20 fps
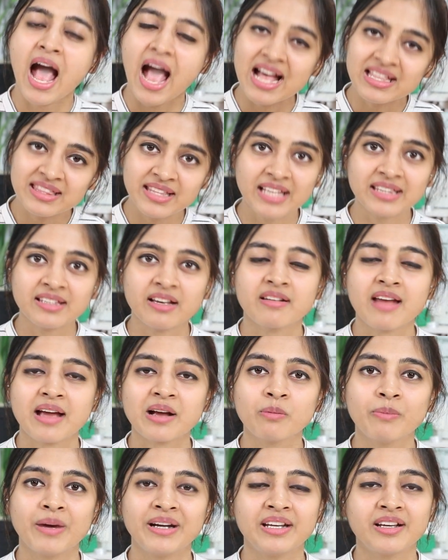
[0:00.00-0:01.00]
And then they're
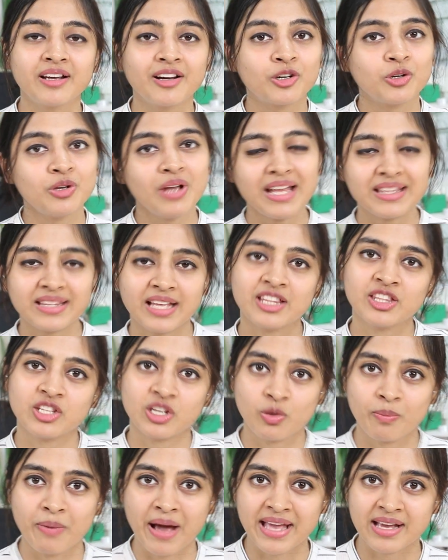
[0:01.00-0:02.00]
recommending it to you, and then
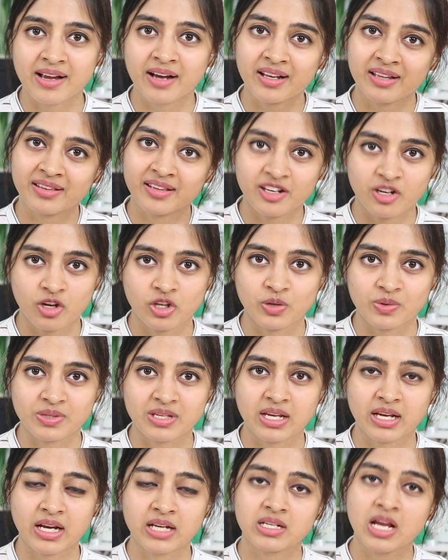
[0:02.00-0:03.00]
you're buying it, and then you're
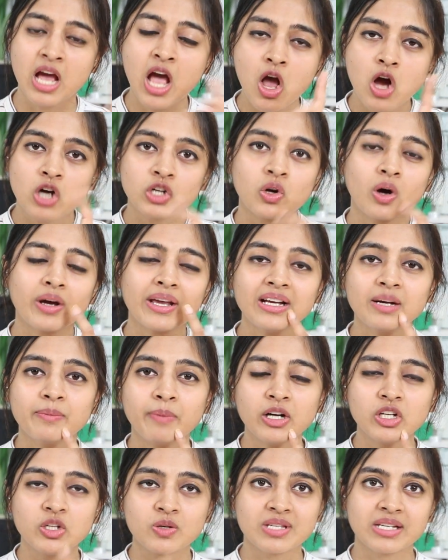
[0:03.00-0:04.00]
using it. Talking
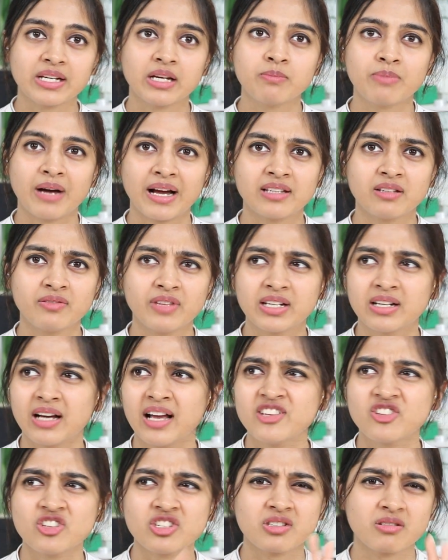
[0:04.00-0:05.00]
about using it, by the way
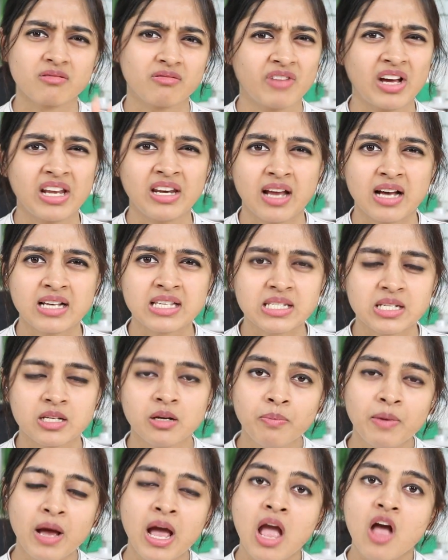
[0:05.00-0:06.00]
guys, just one last
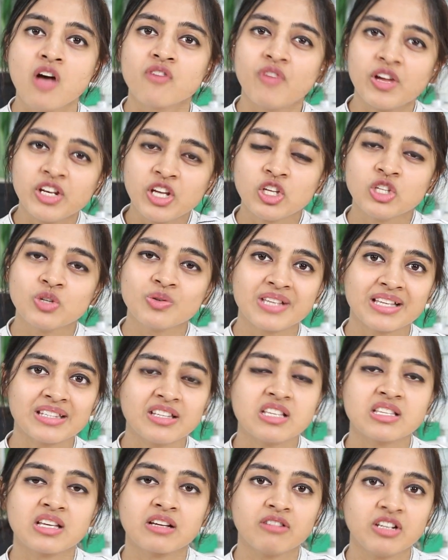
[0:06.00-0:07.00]
tip. When you're using
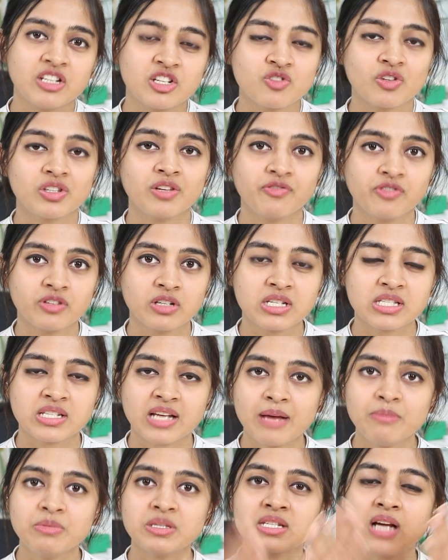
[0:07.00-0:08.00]
these ingredients for the first
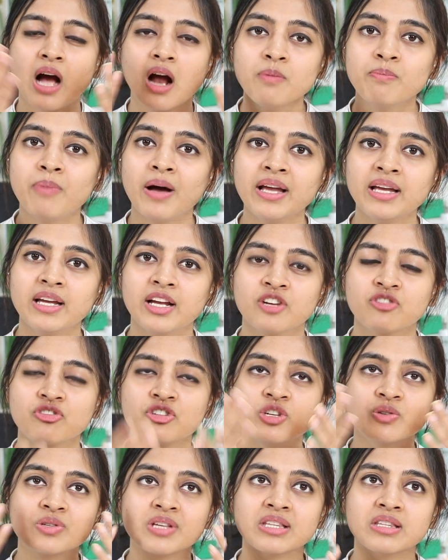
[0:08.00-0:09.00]
time, start by
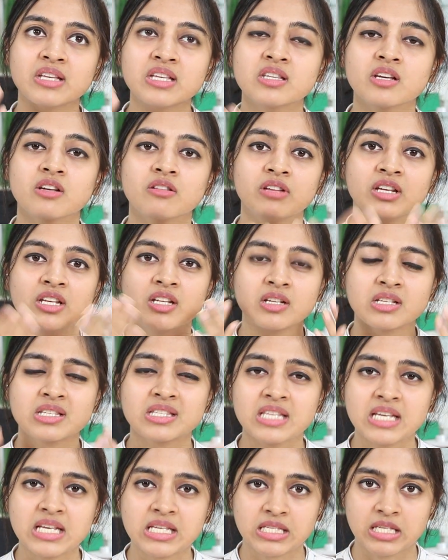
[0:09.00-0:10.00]
introducing these
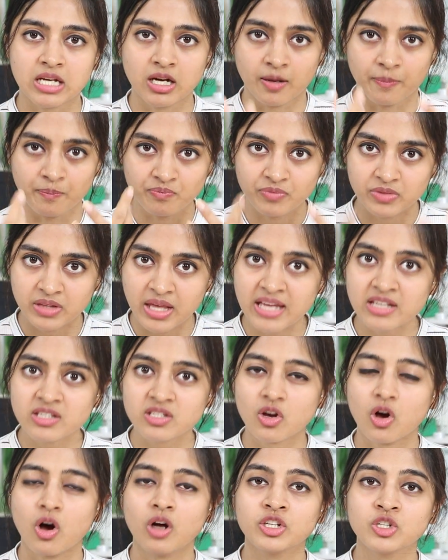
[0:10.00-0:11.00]
ingredients, these
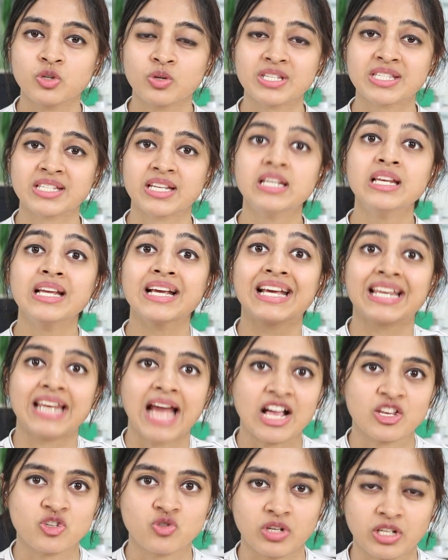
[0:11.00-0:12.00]
things onto your skin
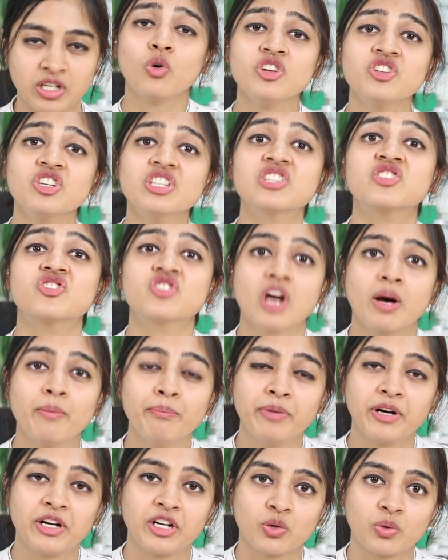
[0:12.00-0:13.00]
gradually. Don't just
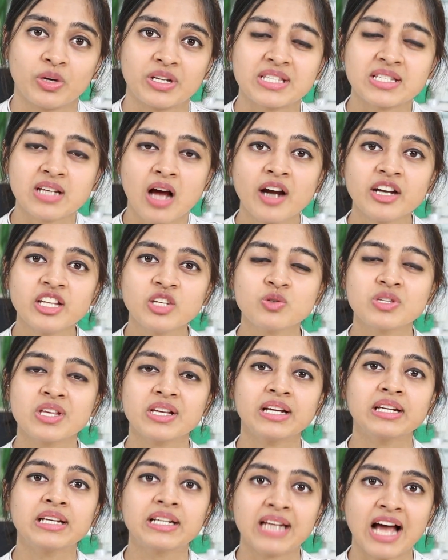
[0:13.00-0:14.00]
jump into it. Start
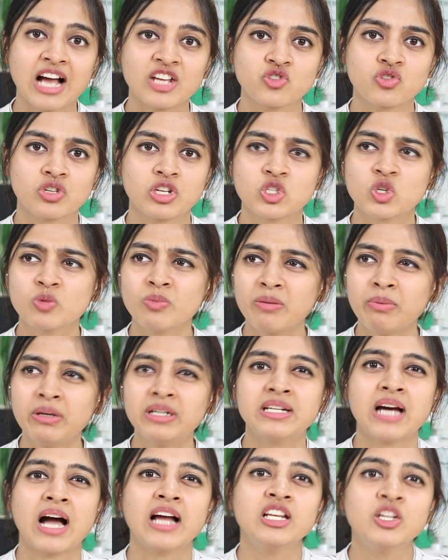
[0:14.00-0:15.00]
using it gradually. So
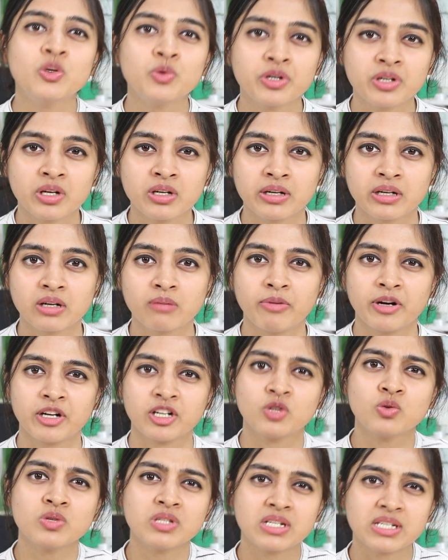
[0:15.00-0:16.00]
maybe dilute it a little
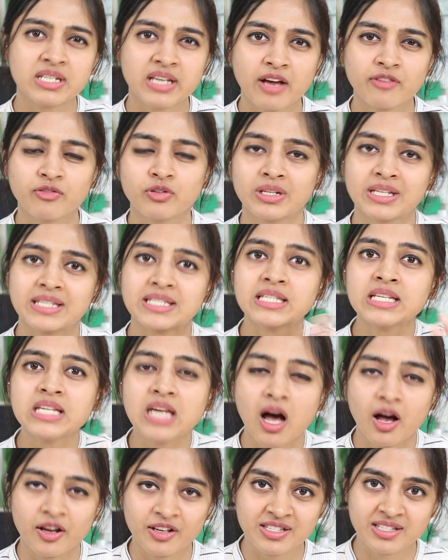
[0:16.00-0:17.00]
bit, use it carefully, see
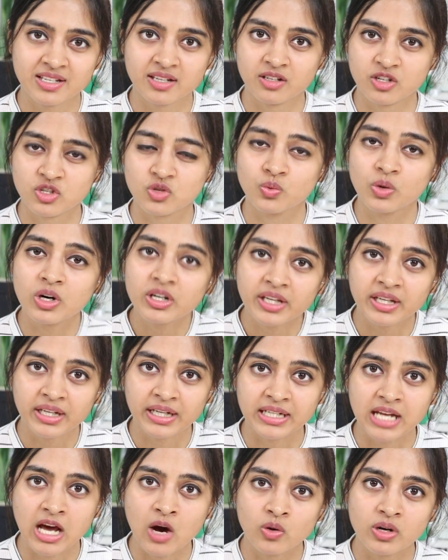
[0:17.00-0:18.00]
how your skin is working
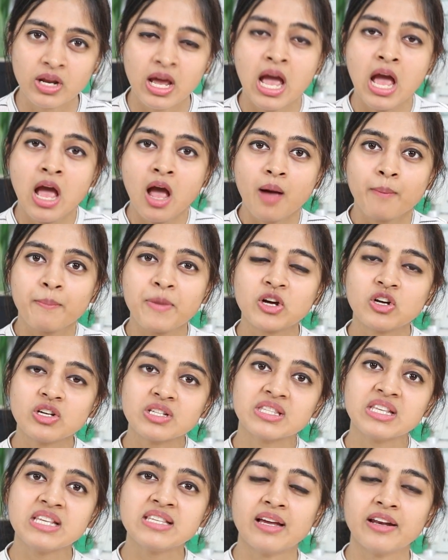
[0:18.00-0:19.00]
it out.
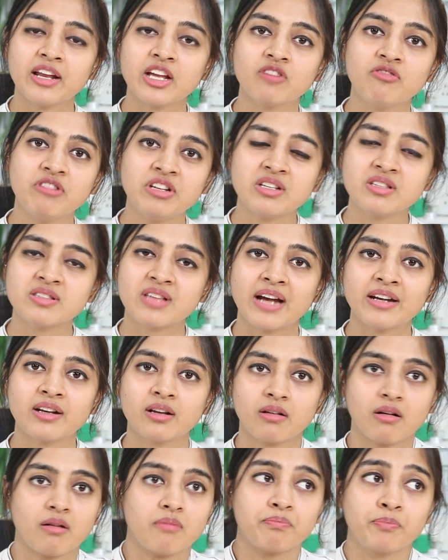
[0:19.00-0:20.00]
Because these are ingredients that
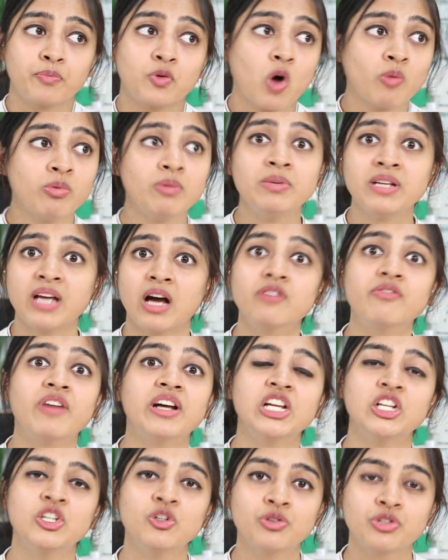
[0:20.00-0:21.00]
probably are
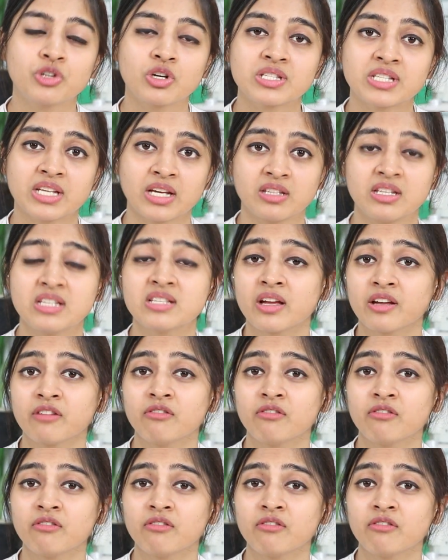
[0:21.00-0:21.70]
very new to your skin. These are